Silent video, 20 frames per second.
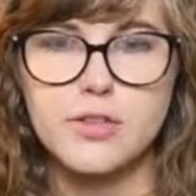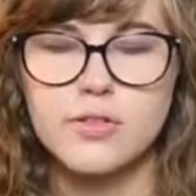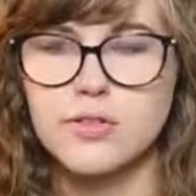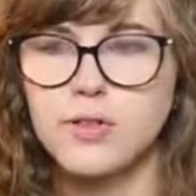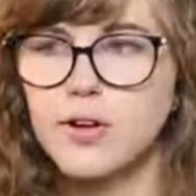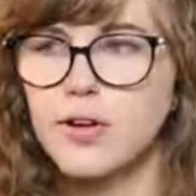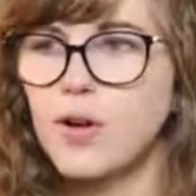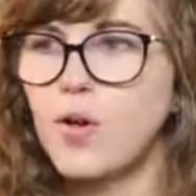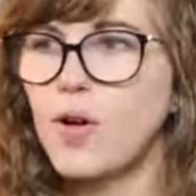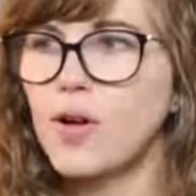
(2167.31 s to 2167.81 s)
So
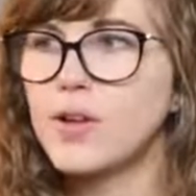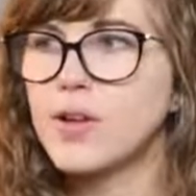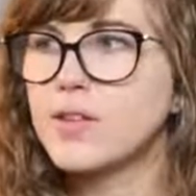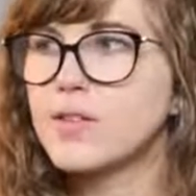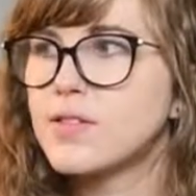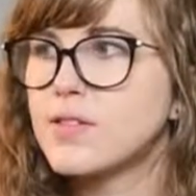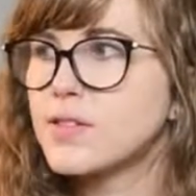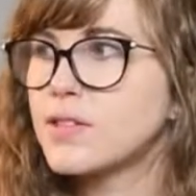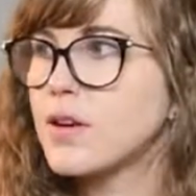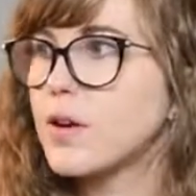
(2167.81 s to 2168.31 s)
I know I
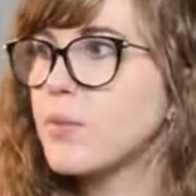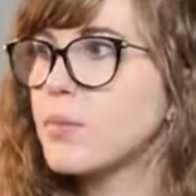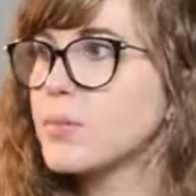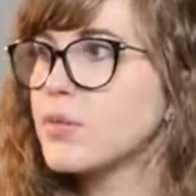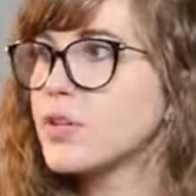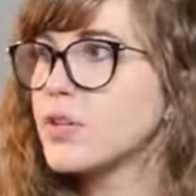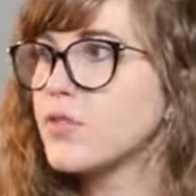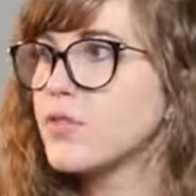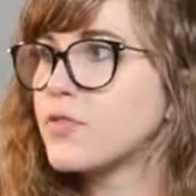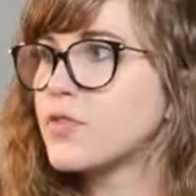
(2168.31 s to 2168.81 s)
did some
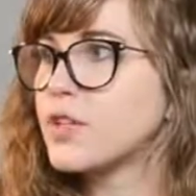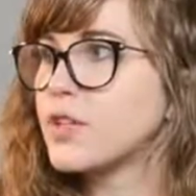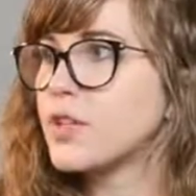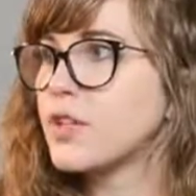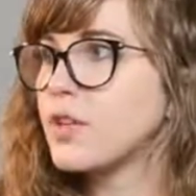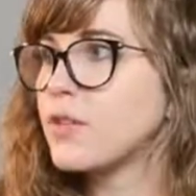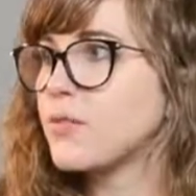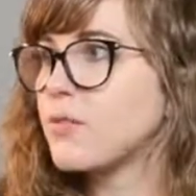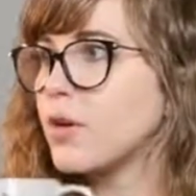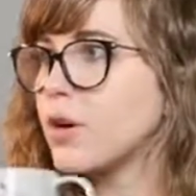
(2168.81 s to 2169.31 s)

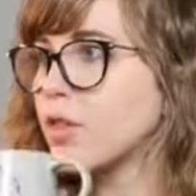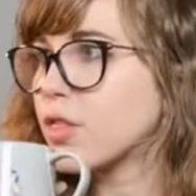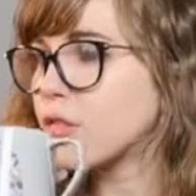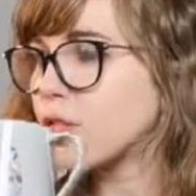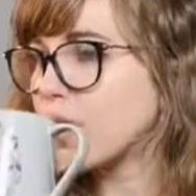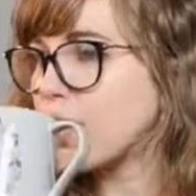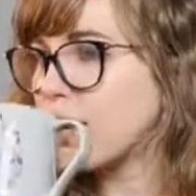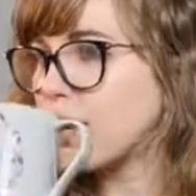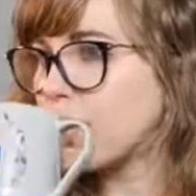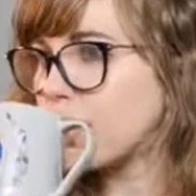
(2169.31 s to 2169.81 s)
shifting with
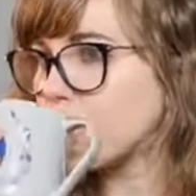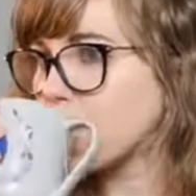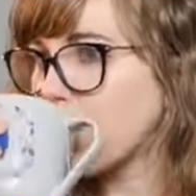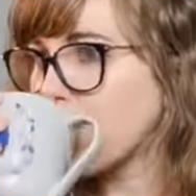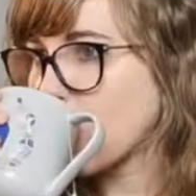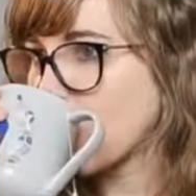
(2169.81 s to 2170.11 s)
the